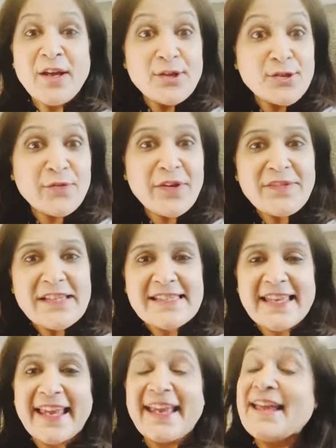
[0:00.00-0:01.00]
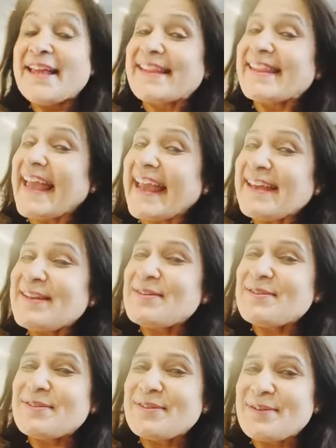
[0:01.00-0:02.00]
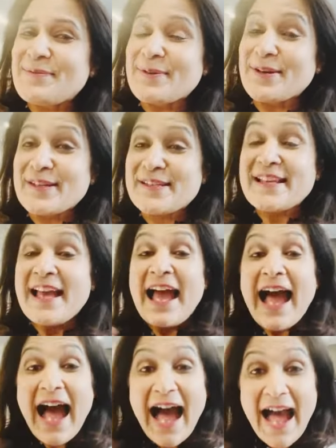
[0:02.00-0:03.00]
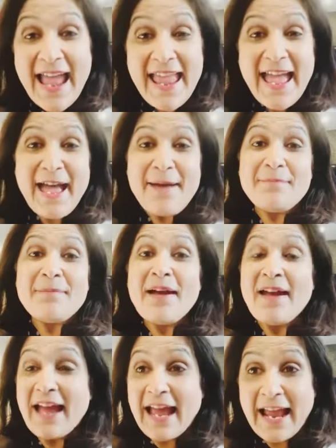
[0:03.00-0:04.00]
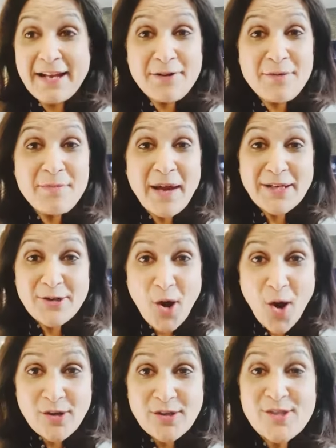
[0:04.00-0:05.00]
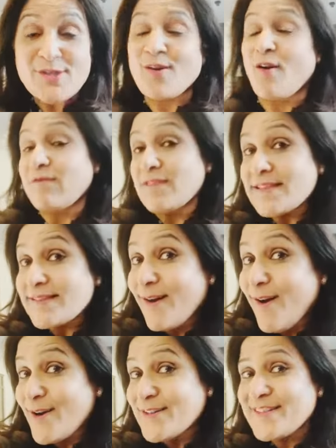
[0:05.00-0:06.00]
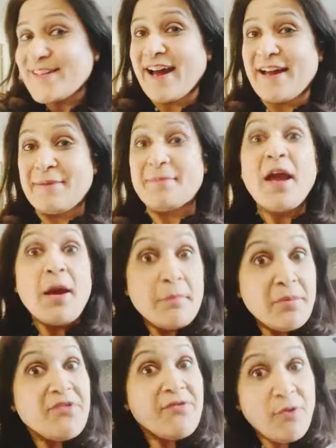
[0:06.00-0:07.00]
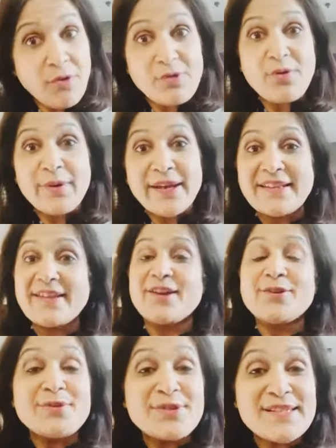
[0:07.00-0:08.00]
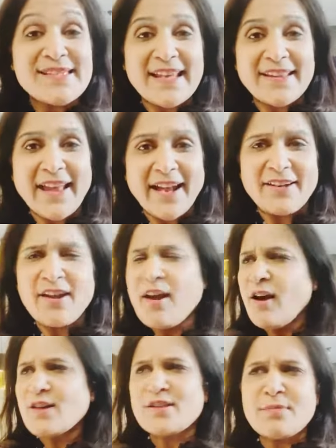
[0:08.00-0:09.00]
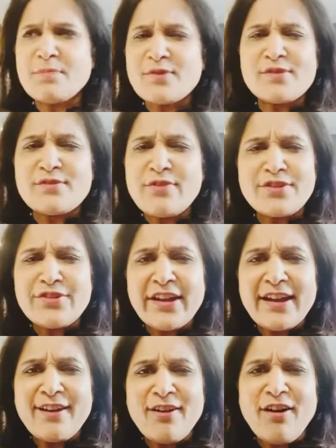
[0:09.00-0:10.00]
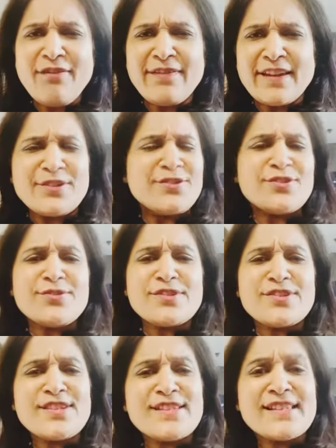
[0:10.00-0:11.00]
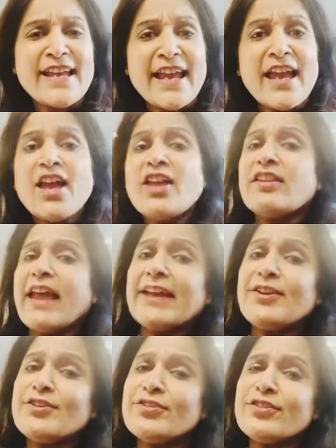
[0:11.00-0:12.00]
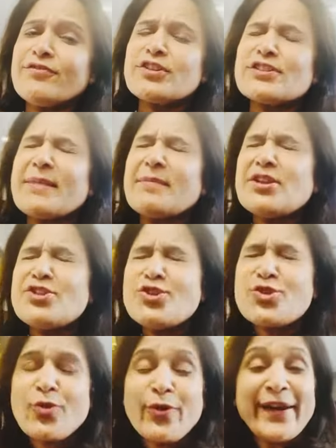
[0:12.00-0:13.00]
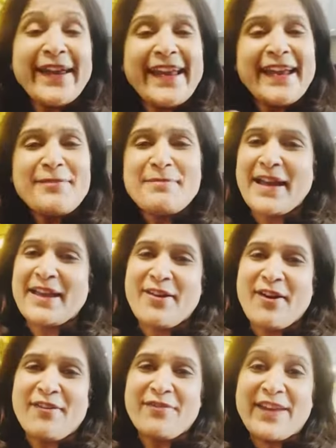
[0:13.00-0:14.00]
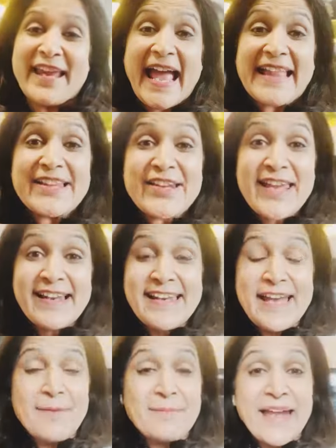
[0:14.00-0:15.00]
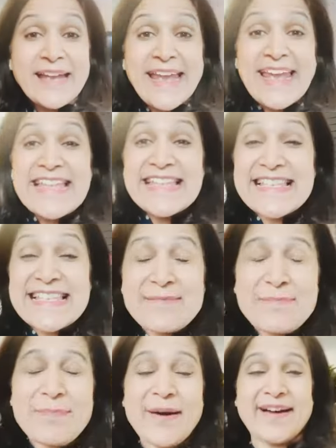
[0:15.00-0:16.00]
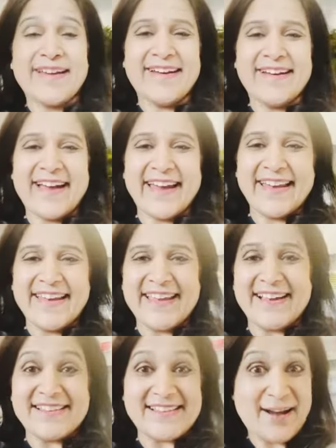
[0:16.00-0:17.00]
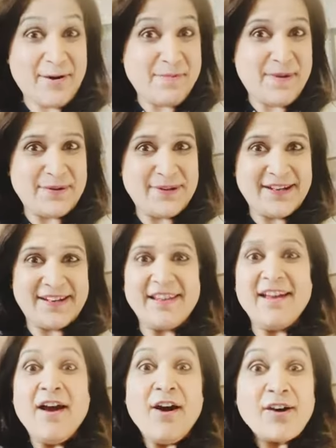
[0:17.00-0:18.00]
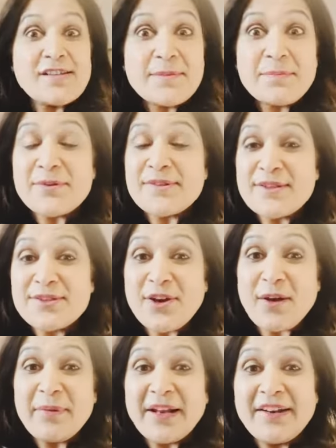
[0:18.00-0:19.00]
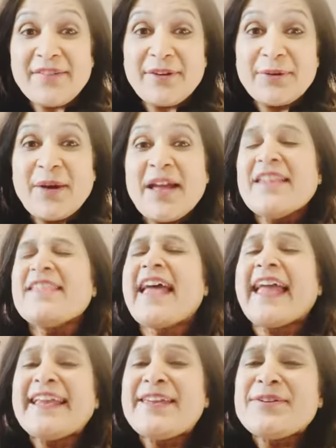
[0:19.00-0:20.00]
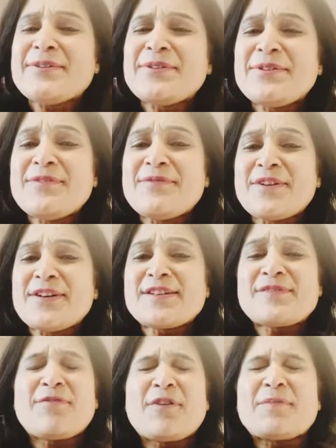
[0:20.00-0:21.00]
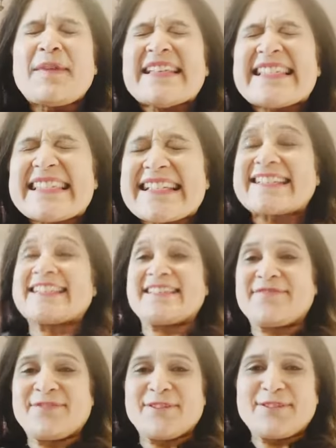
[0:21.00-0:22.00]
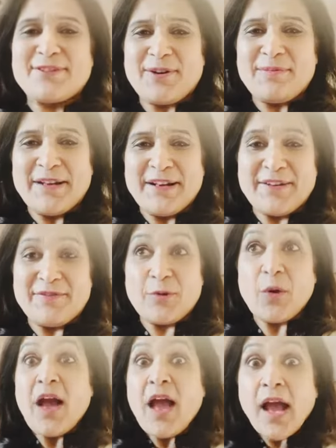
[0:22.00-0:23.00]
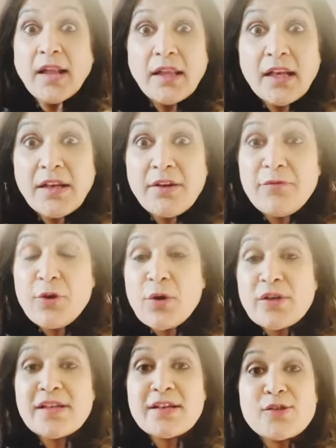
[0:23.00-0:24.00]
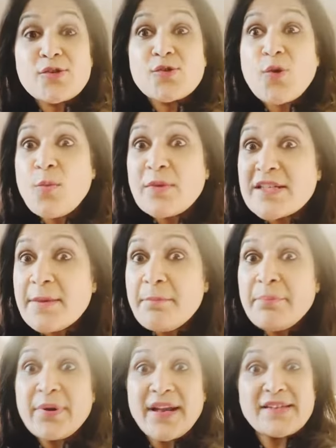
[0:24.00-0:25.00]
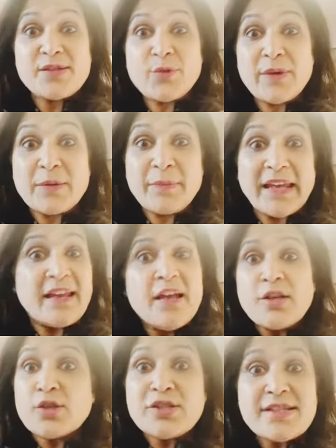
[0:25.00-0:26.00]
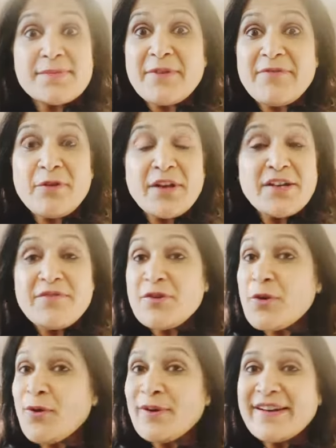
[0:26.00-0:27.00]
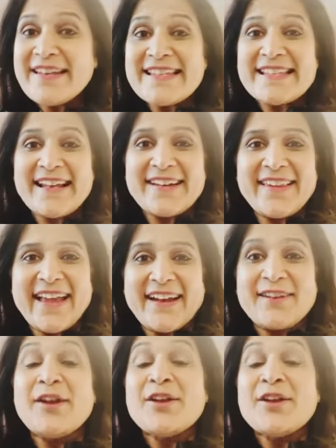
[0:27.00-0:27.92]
So we will say, thank you, universe. I am at my doctor's office on time. Before going there, you just say that. Or suppose you're drinking coffee. Just say, thank you, universe. I'm enjoying my coffee and really I'm getting inspired ideas. How about it? Or suppose the job interview. Thank you, universe, for my successful job interview. And the interviewers are so much impressed with me. So just before interview, already said that.